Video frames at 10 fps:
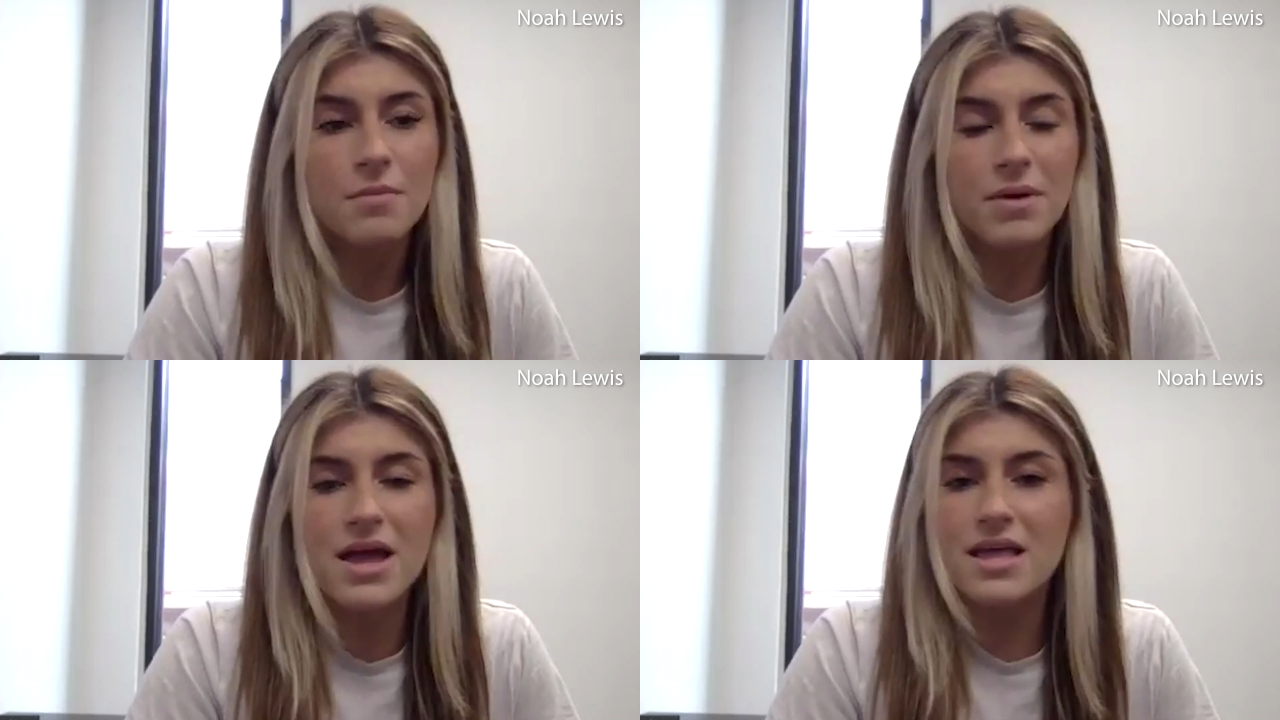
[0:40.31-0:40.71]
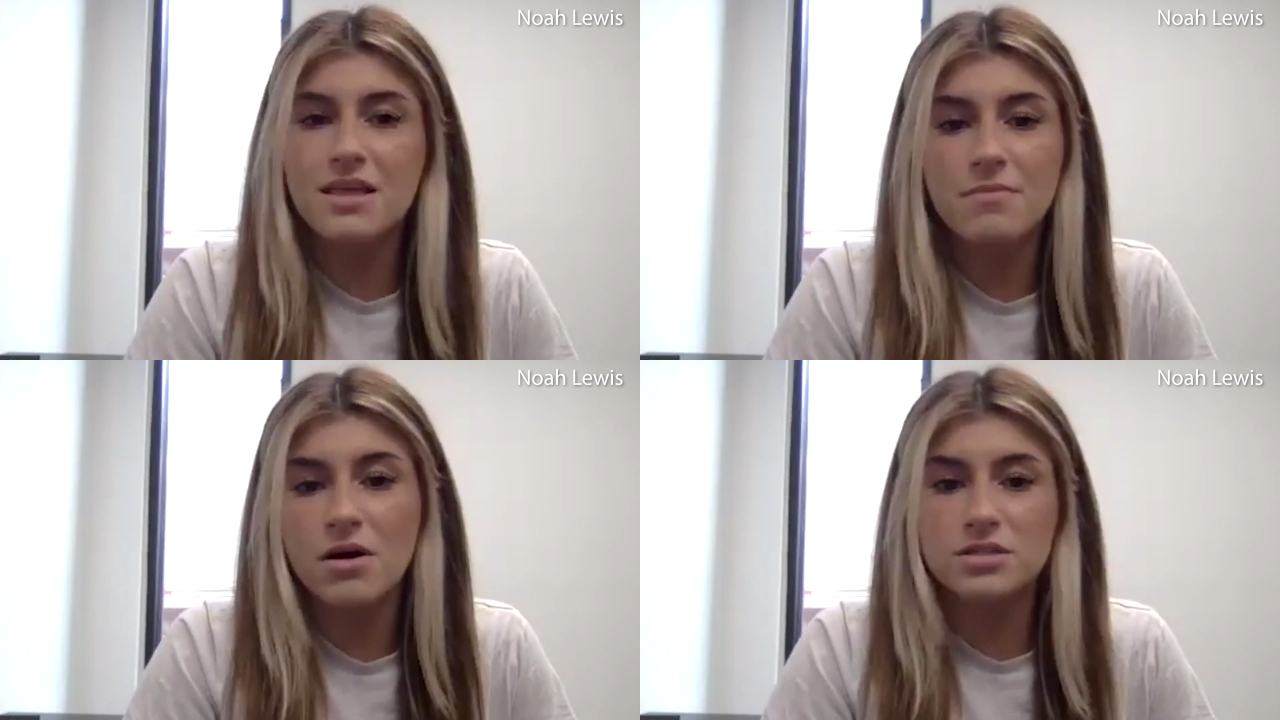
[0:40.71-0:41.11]
but in
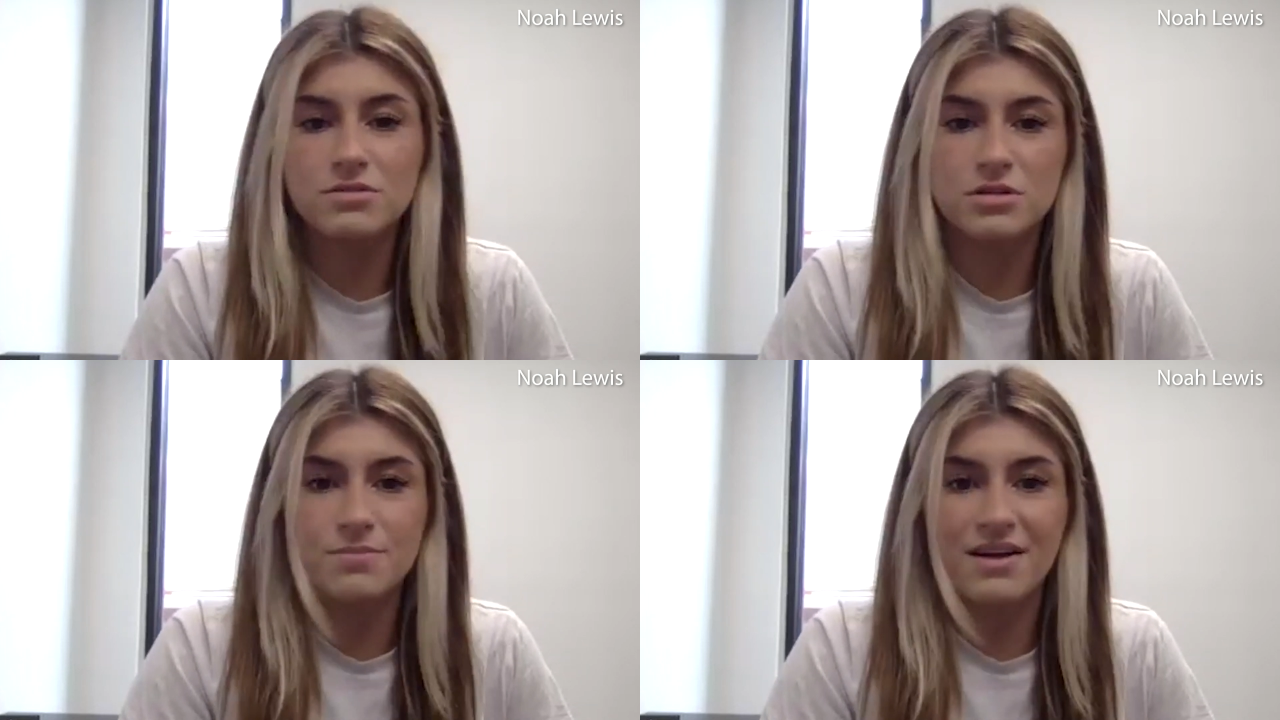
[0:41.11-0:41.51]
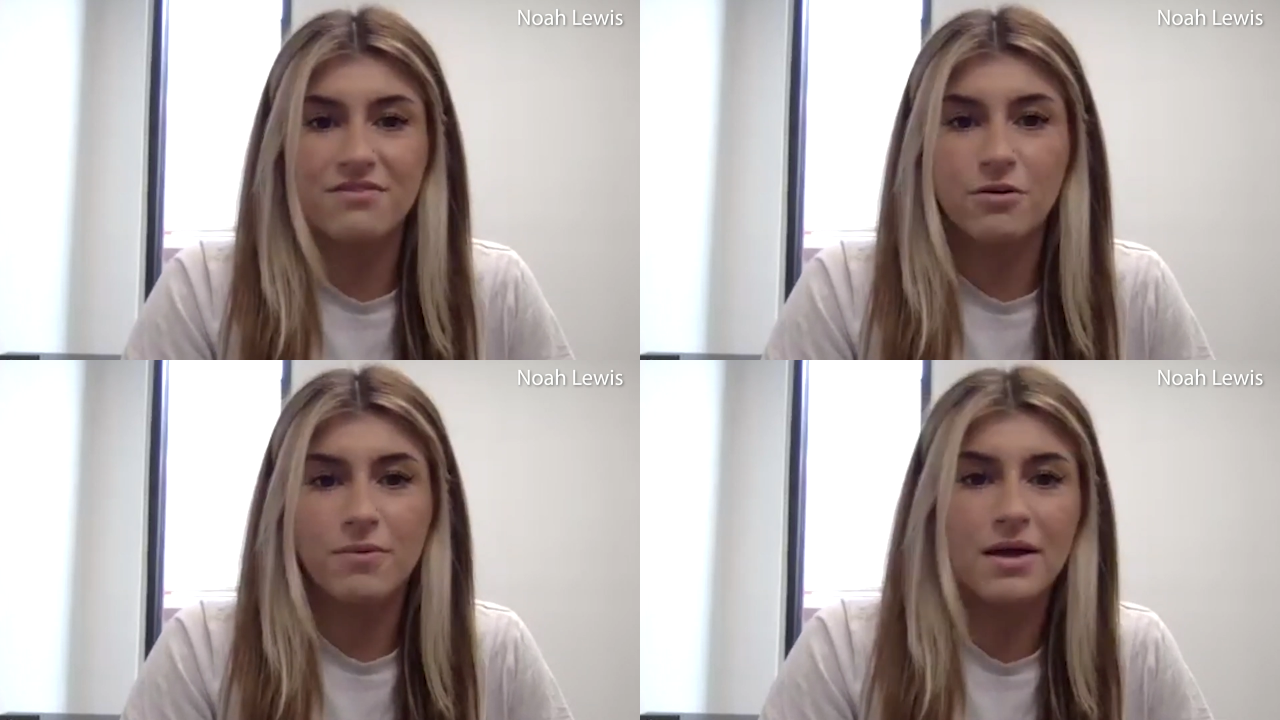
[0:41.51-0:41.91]
the most
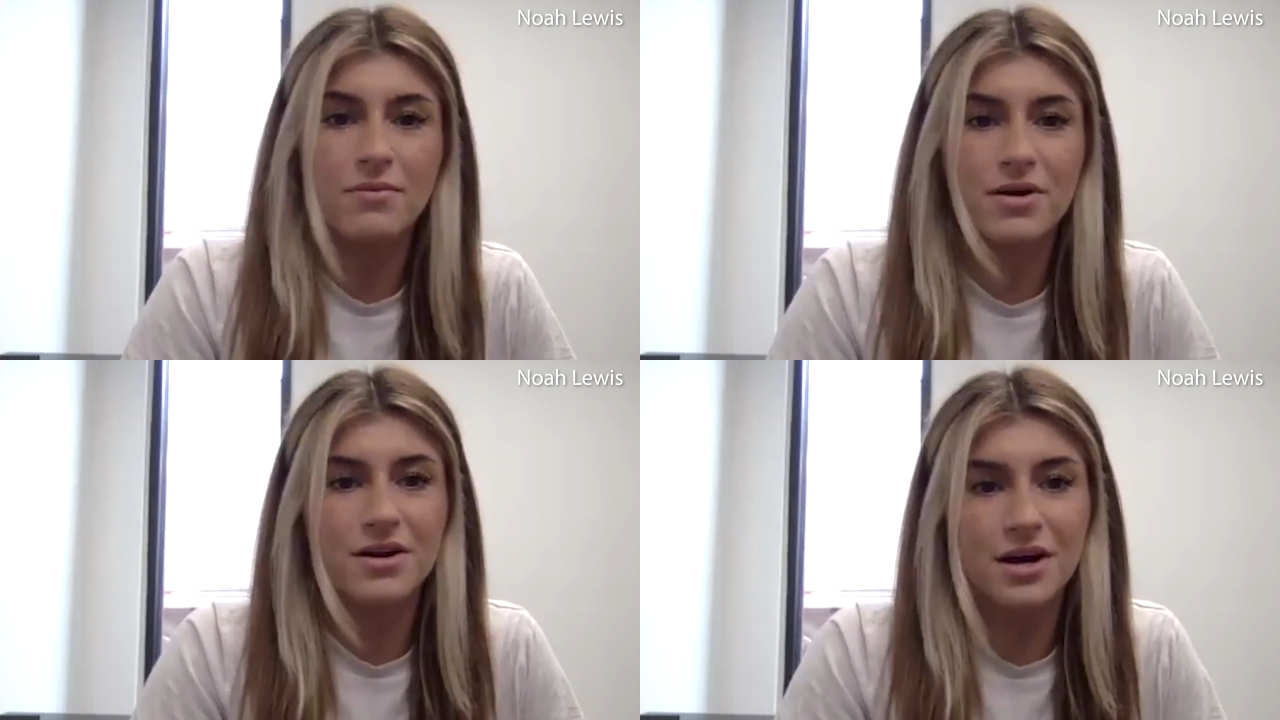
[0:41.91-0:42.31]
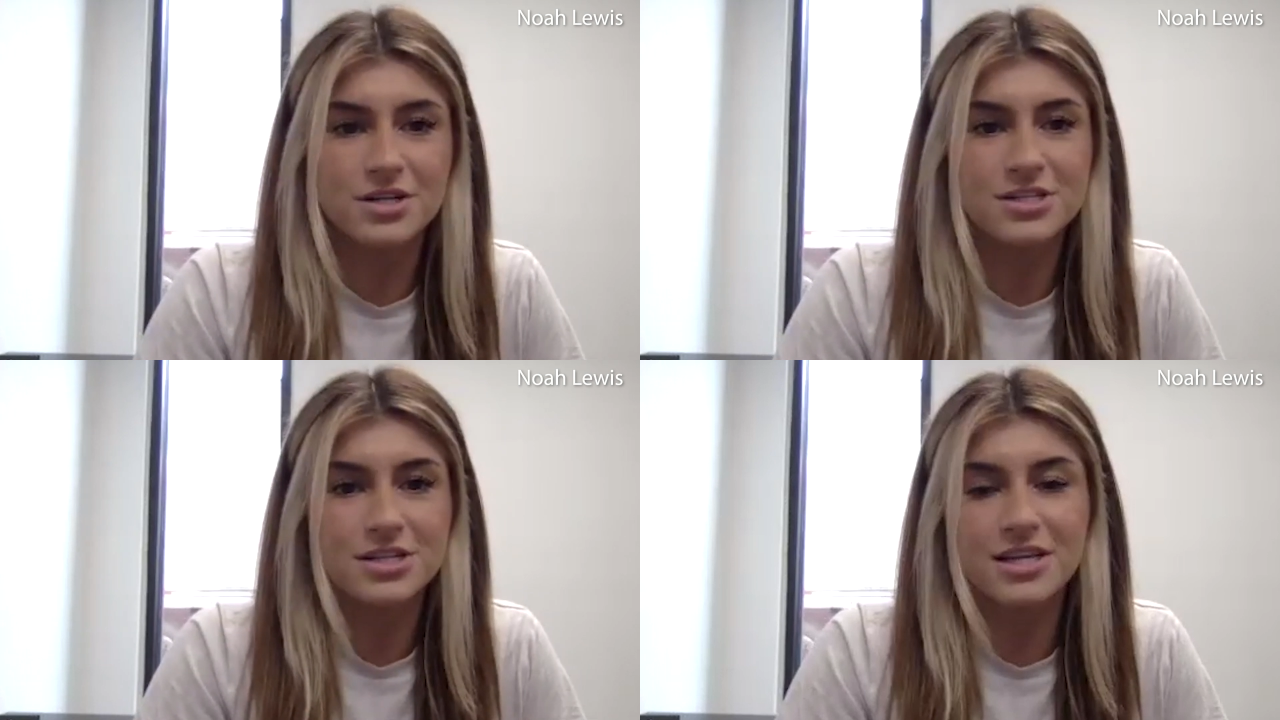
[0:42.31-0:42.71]
respectful way where you're not
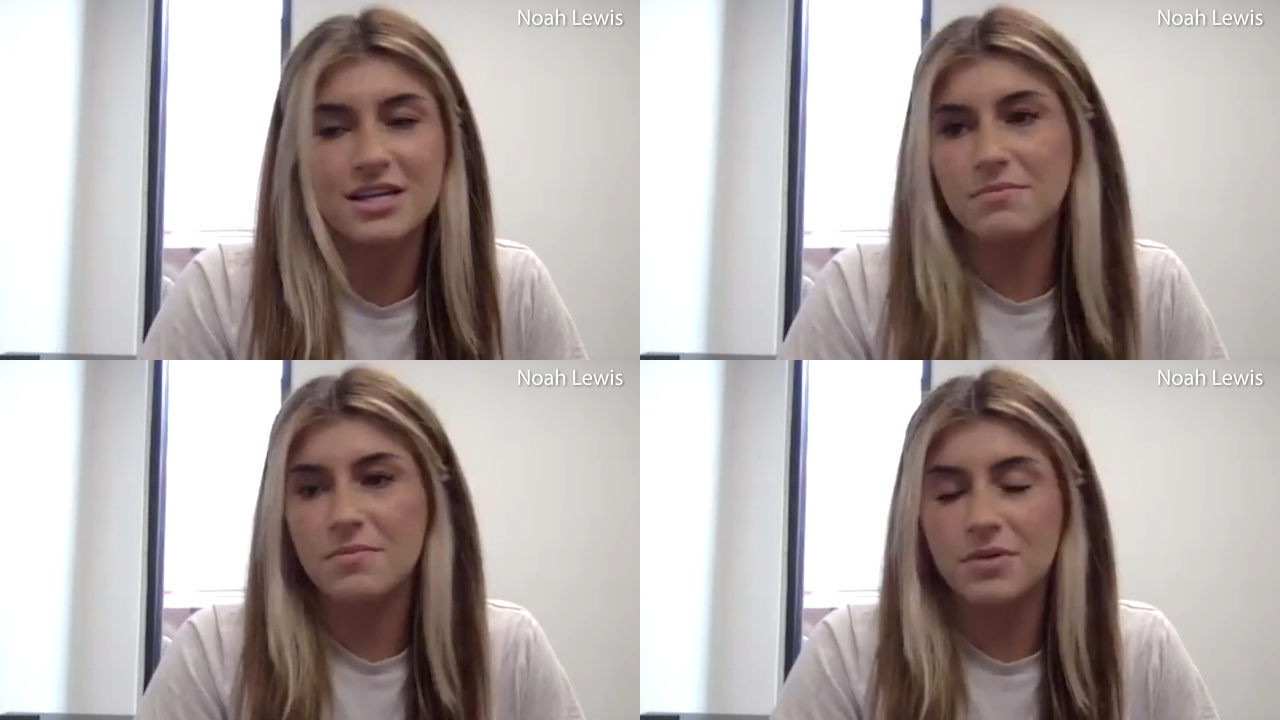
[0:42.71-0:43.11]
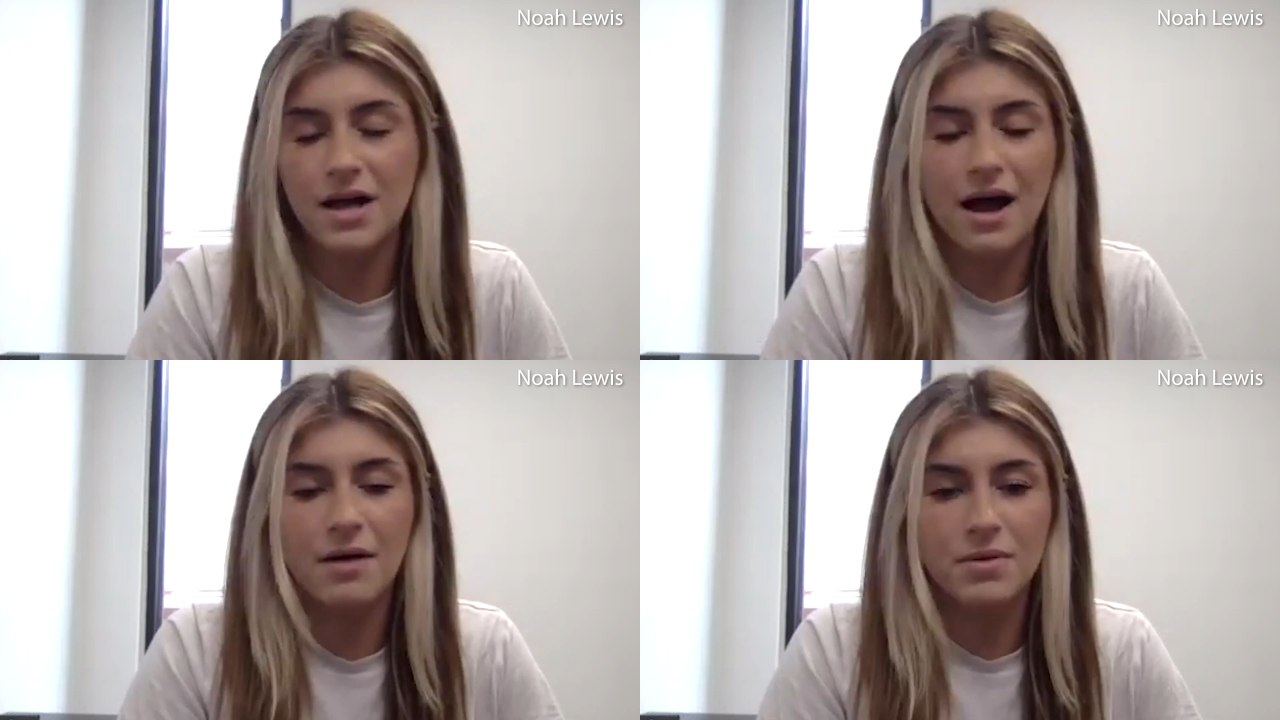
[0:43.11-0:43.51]
just cleaning people
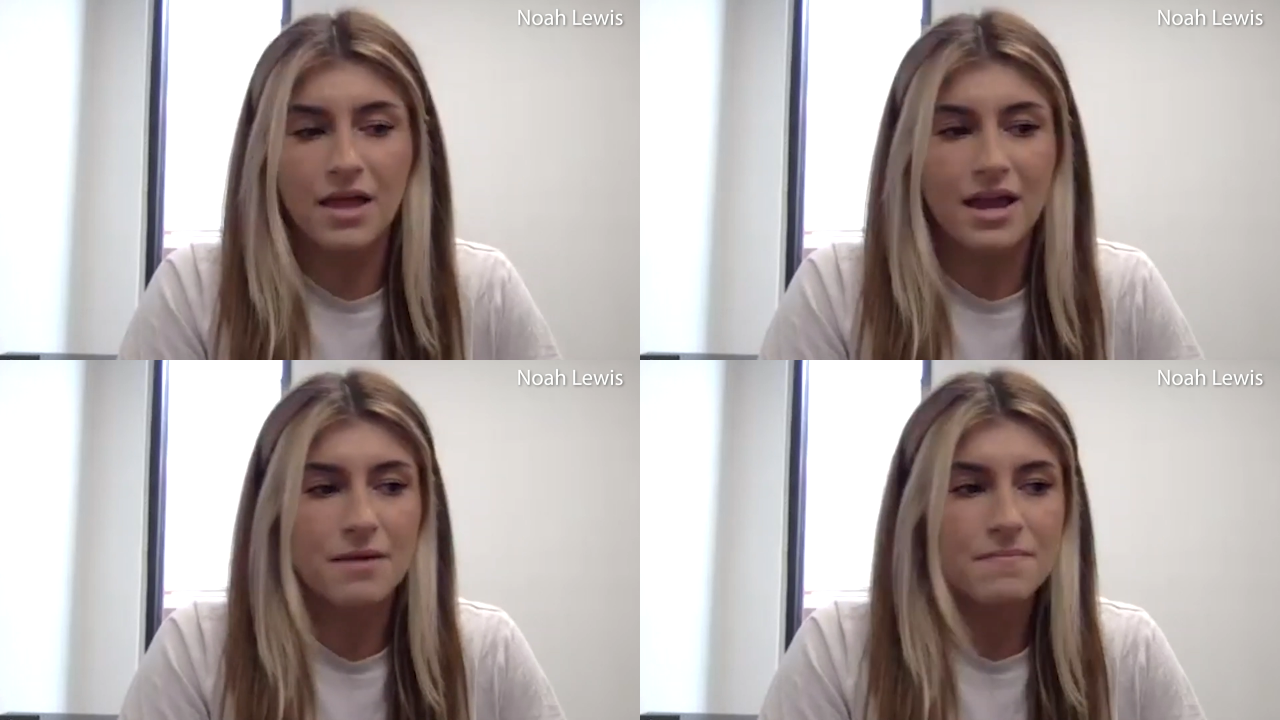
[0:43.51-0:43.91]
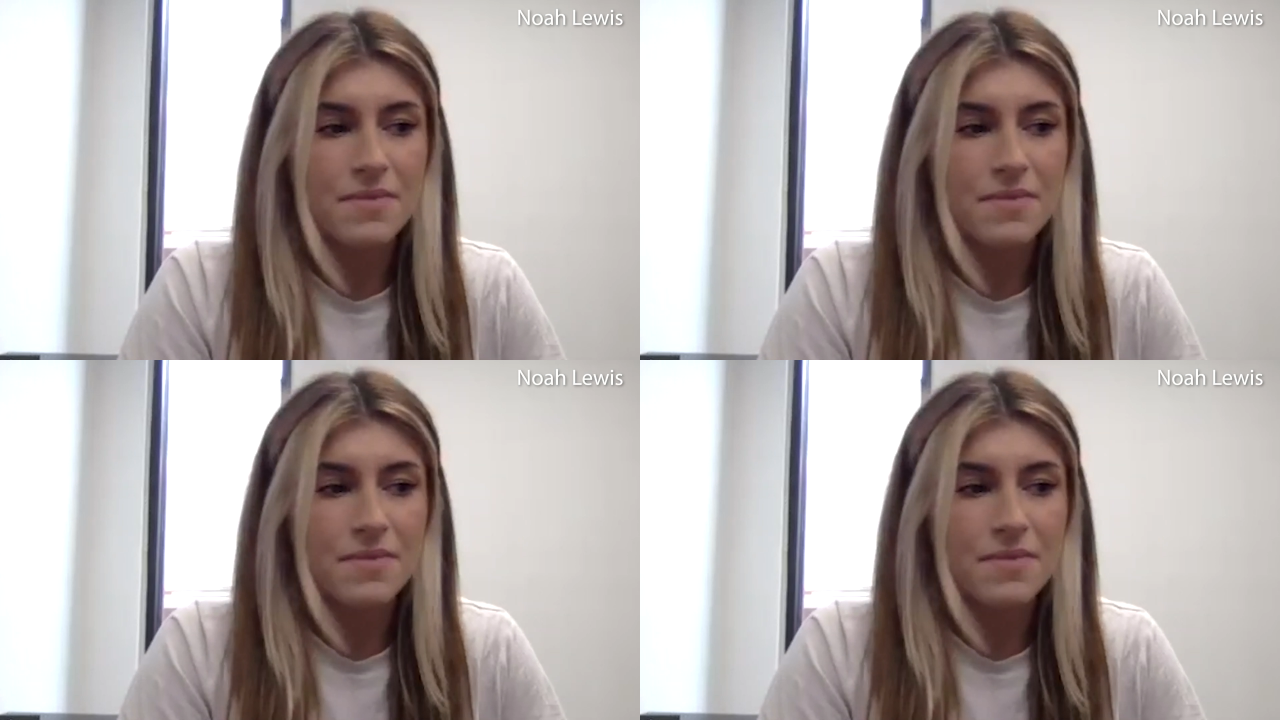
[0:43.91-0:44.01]
out, but like